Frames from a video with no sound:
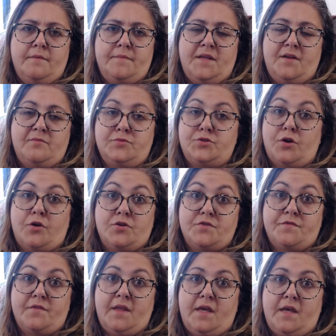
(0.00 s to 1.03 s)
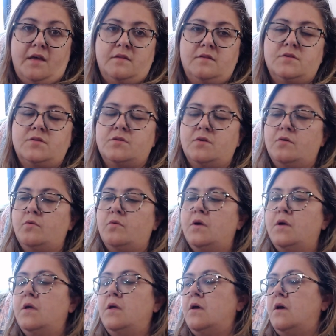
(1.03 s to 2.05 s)
They don't charge for that. So
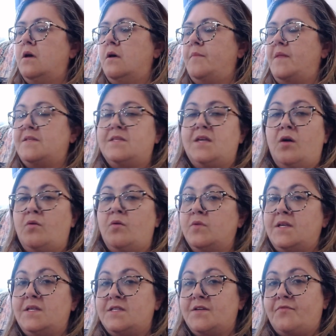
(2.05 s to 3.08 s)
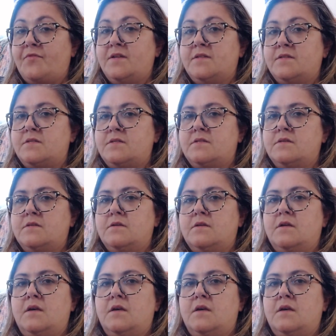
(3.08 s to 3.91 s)
that's the only difference,